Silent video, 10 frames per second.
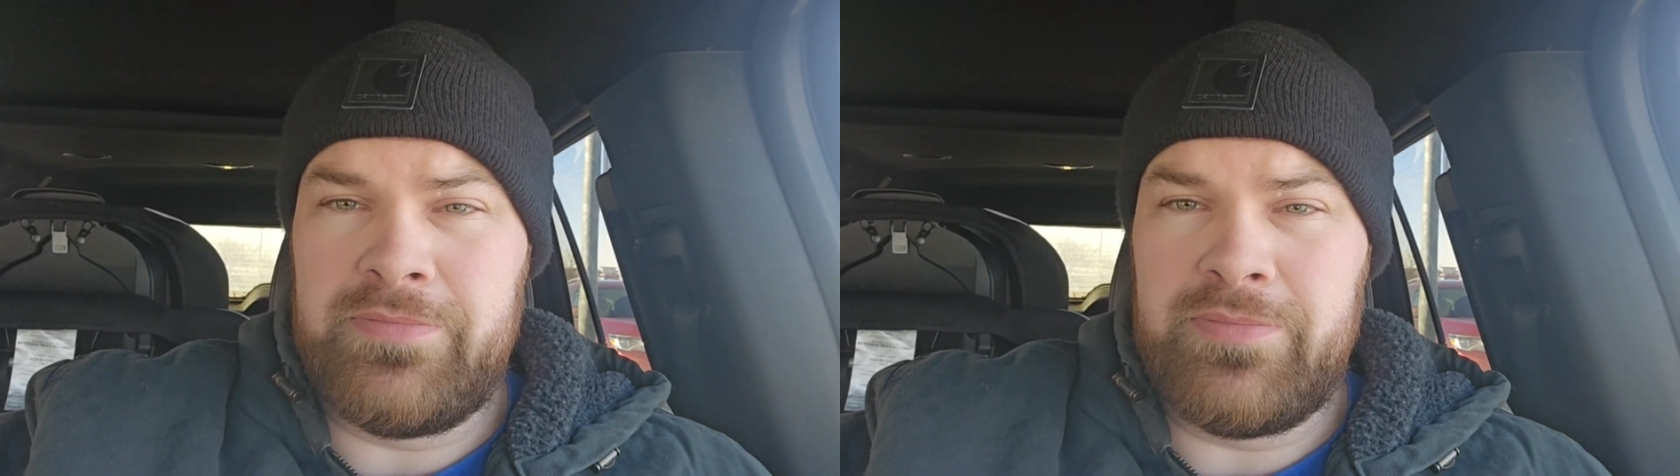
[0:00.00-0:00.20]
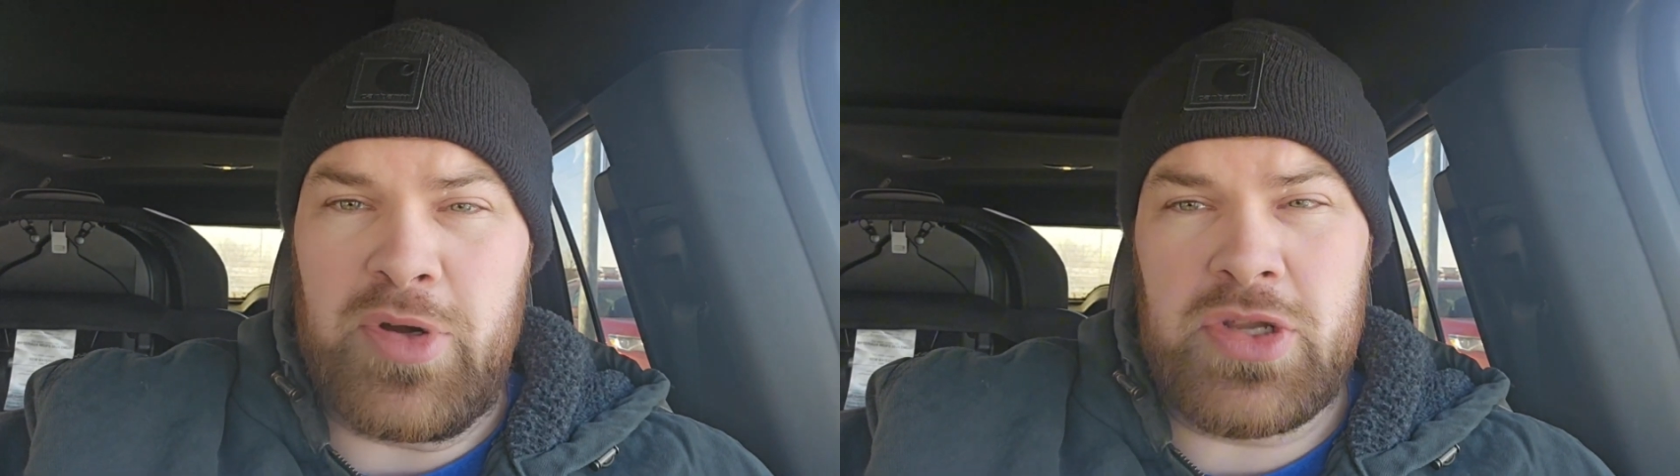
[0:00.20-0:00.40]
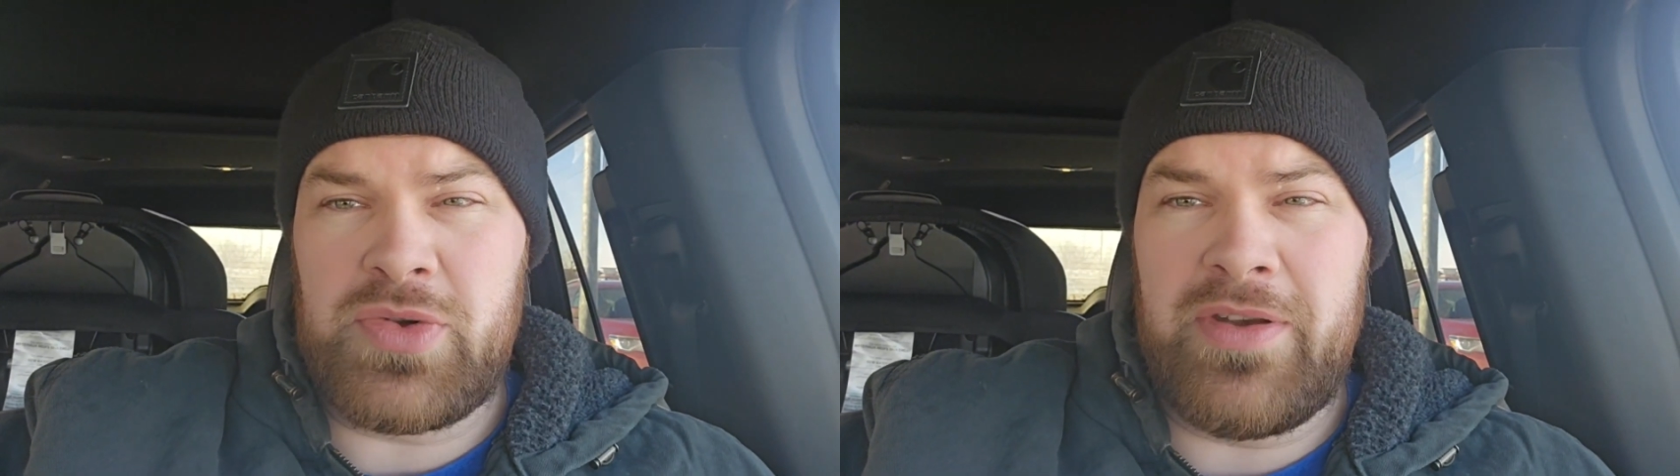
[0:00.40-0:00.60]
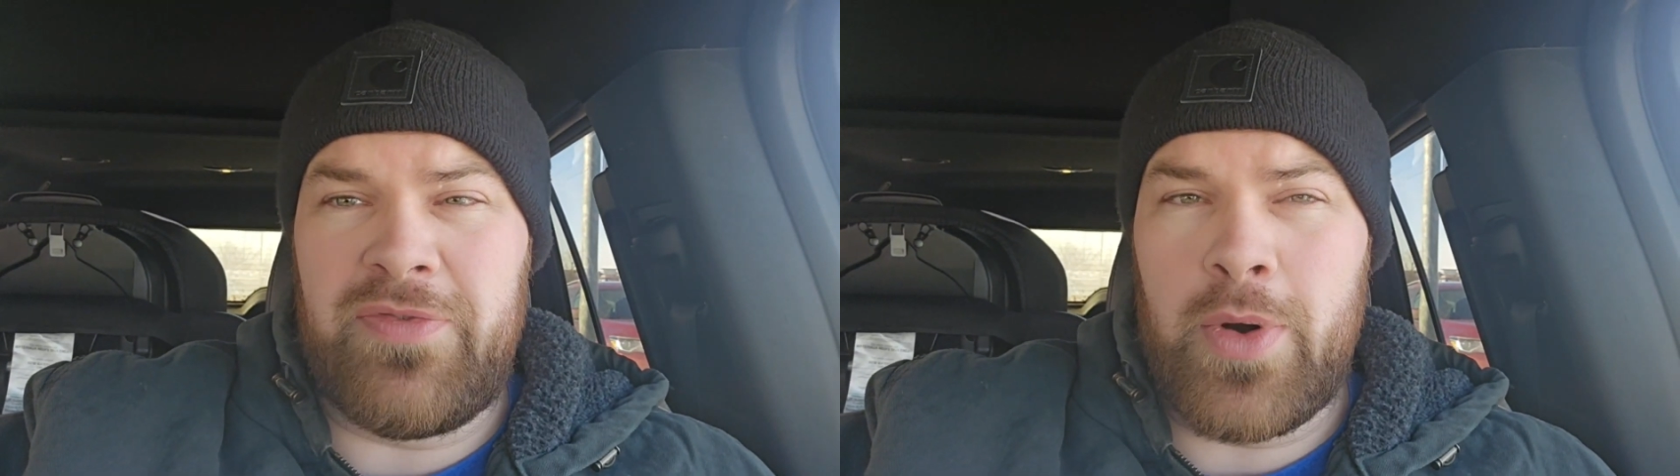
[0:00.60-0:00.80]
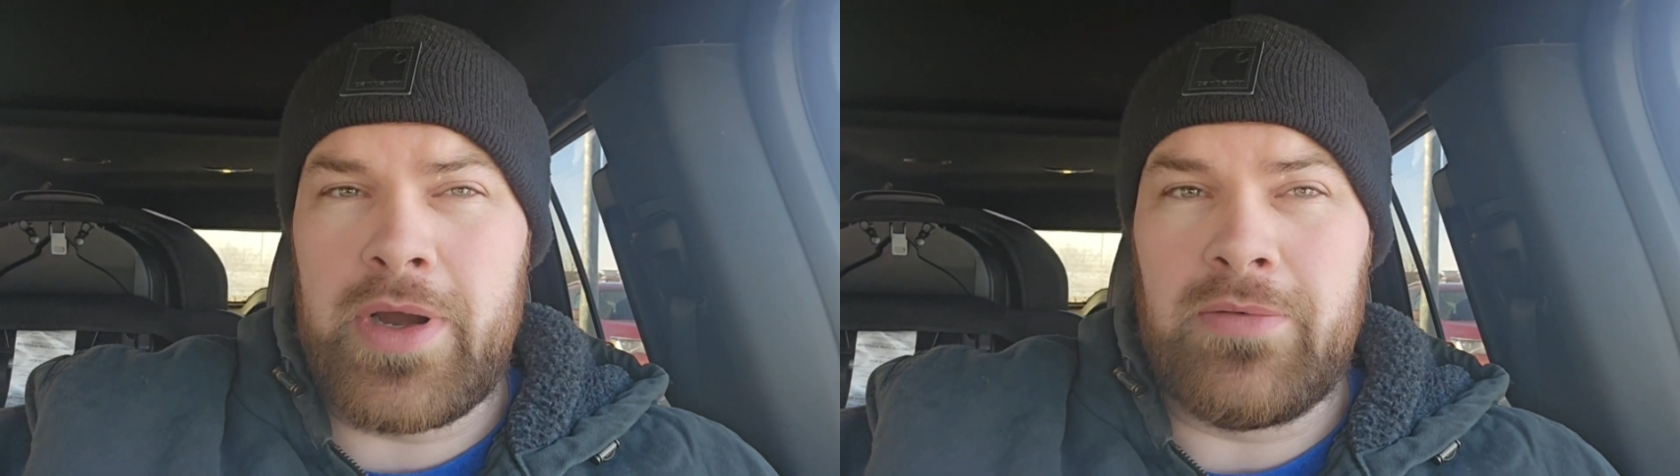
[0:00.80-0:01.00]
Pretty
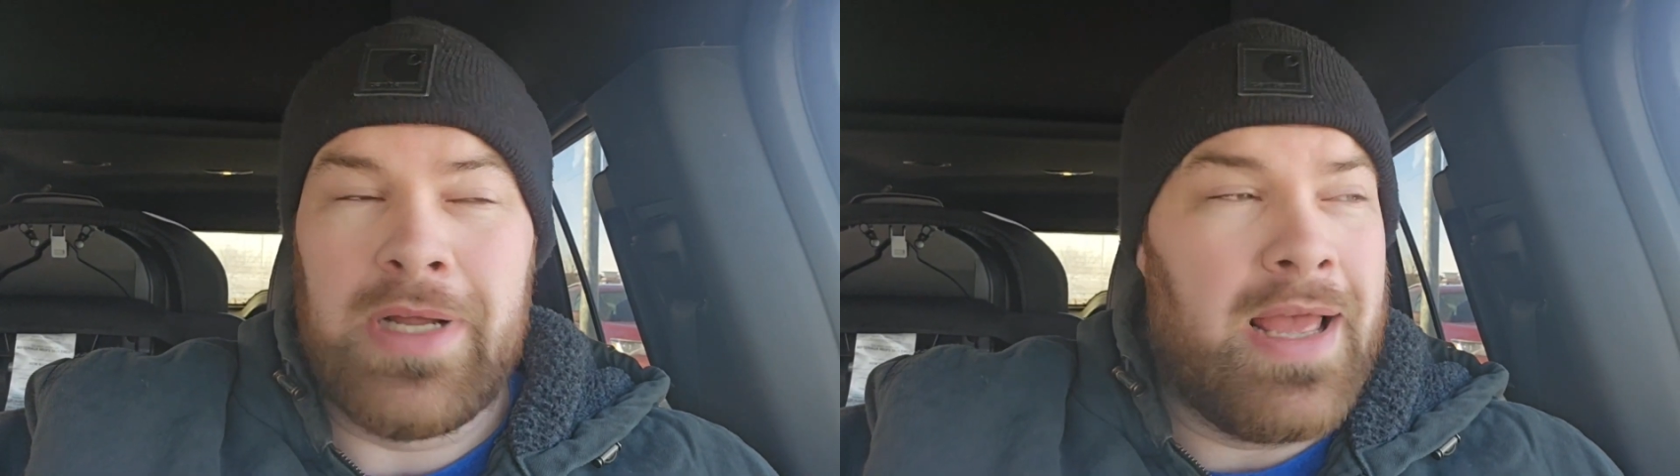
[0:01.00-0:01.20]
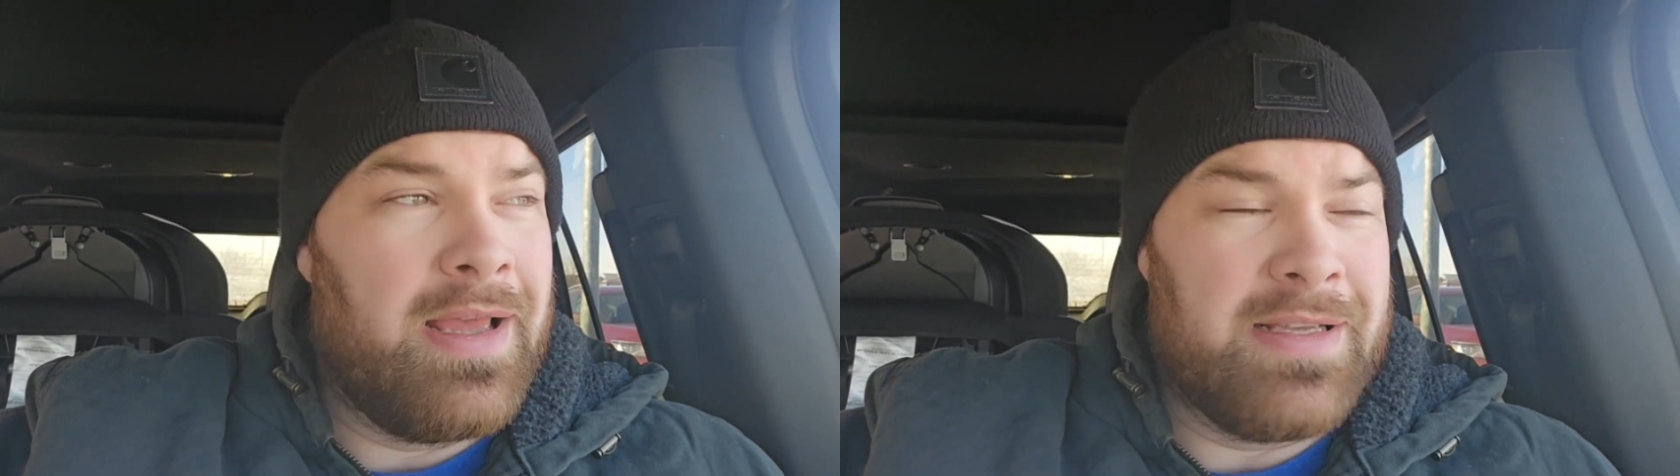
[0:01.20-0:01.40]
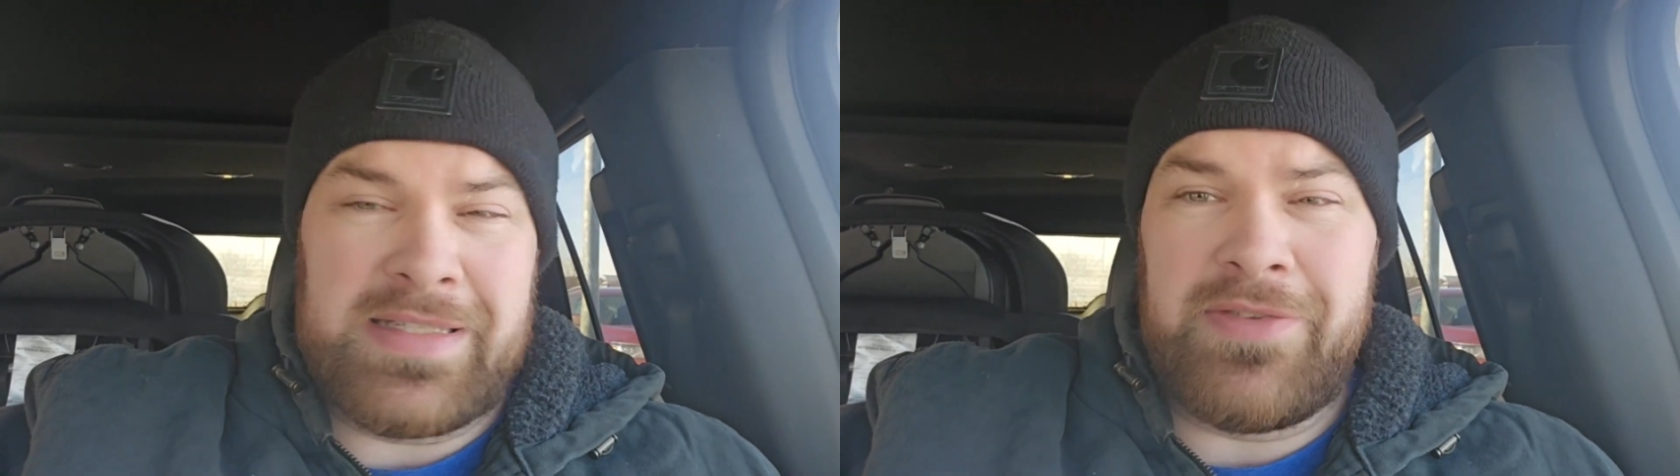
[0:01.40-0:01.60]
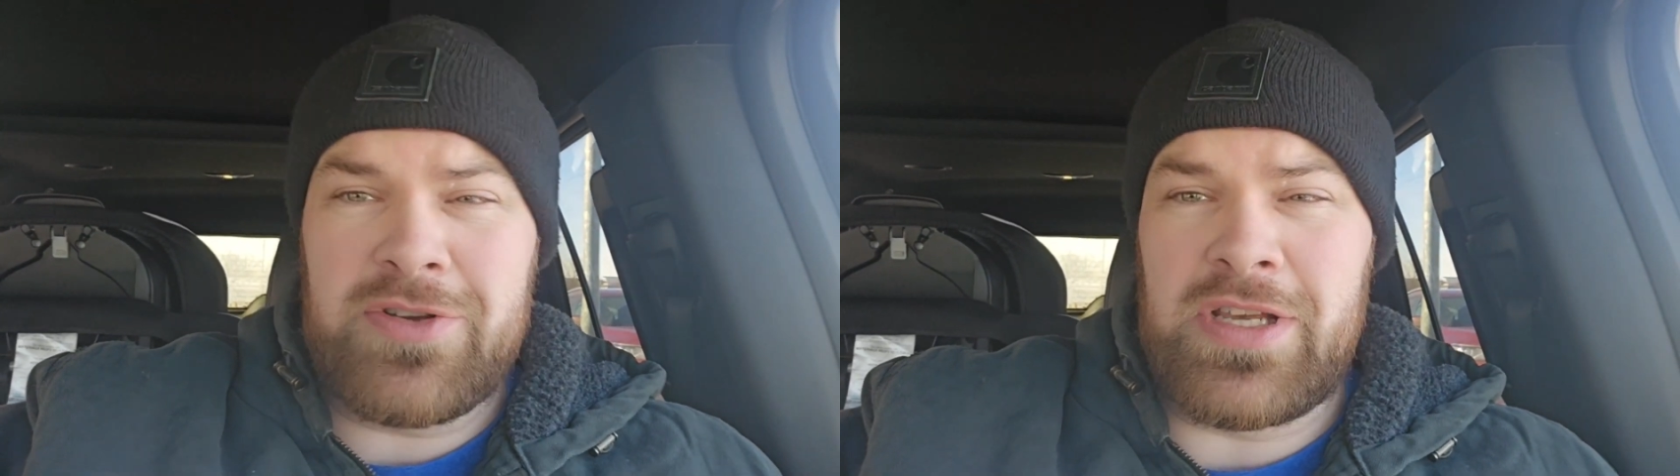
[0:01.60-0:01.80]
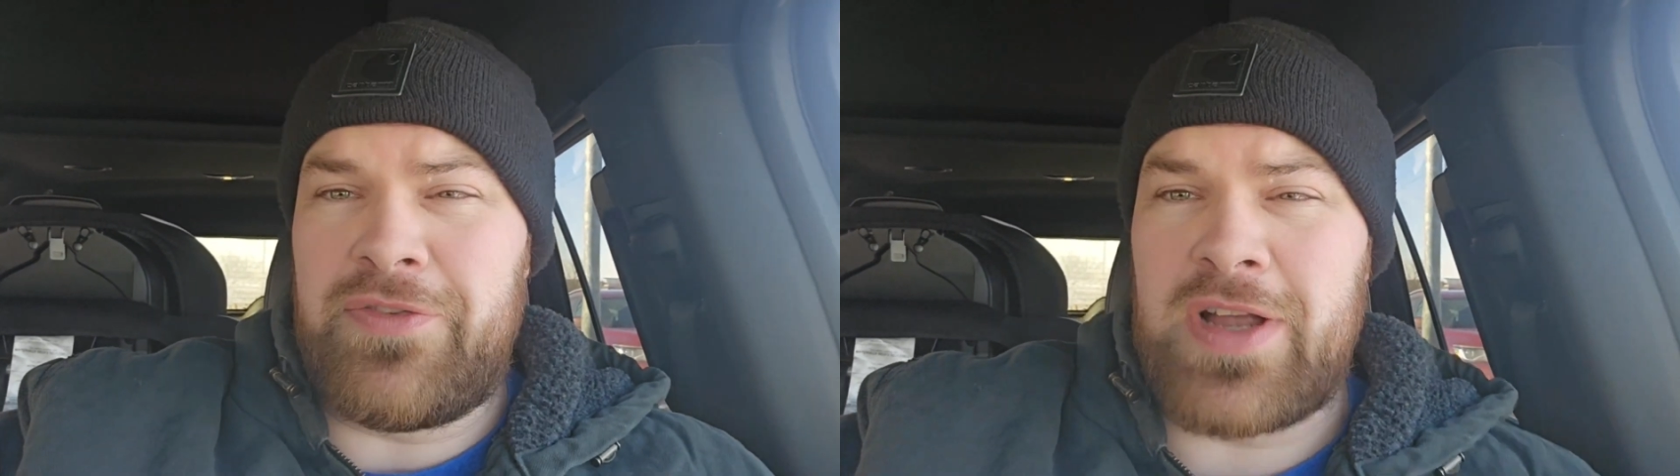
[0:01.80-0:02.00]
straightforward. Save
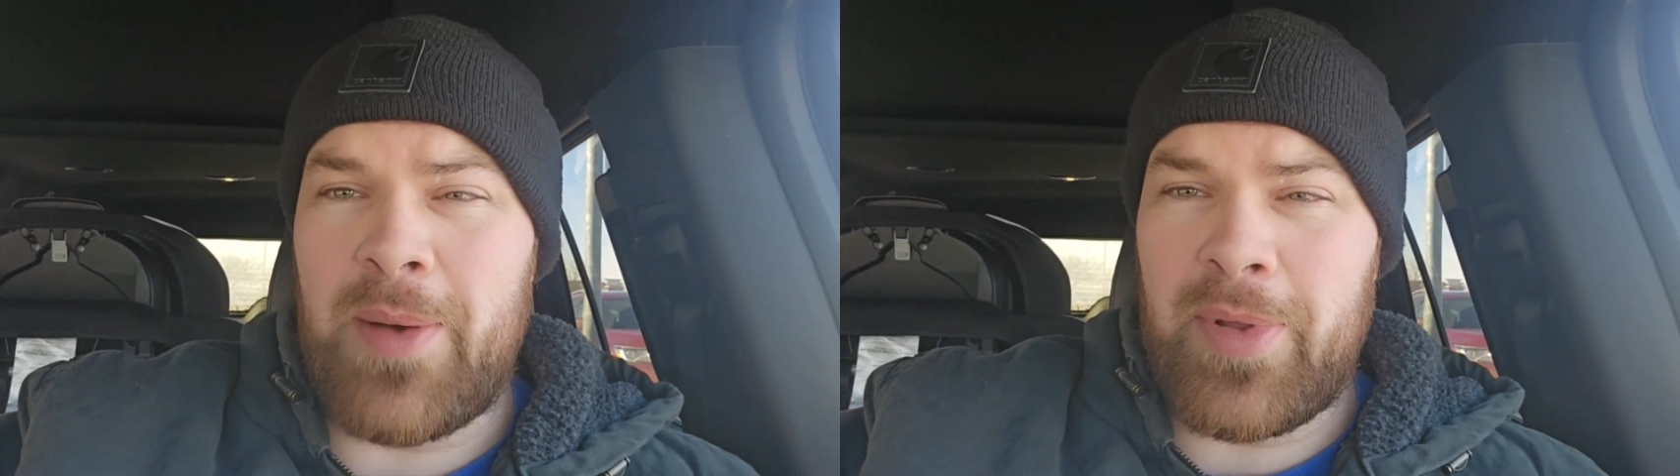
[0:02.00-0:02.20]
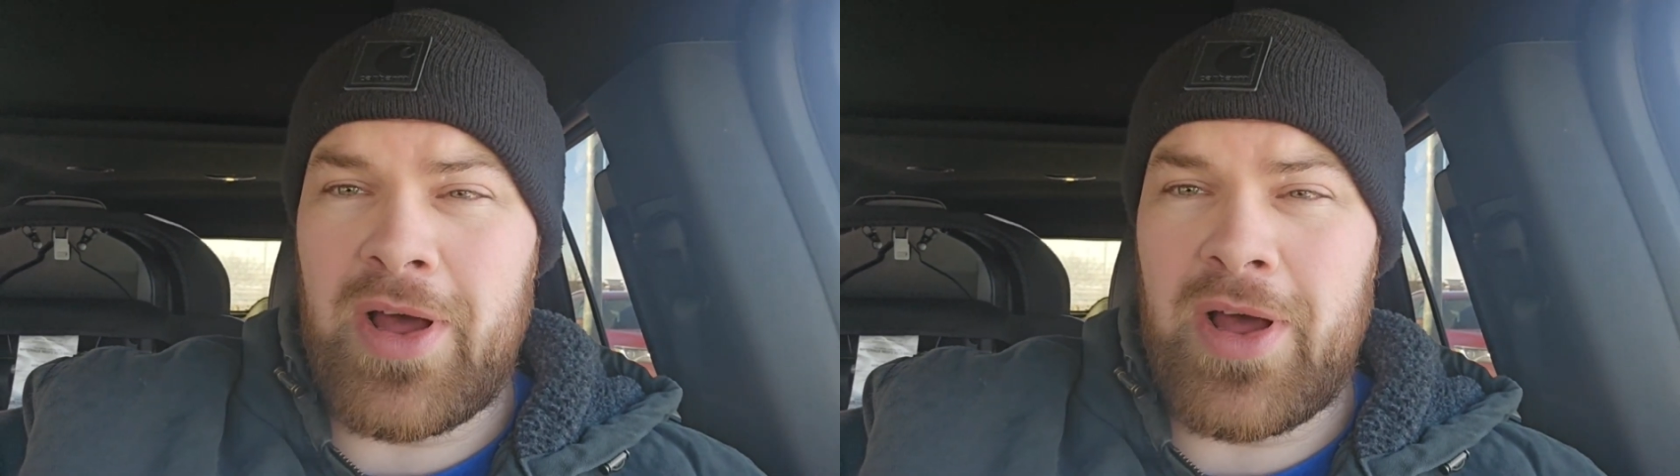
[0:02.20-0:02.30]
yourself a couple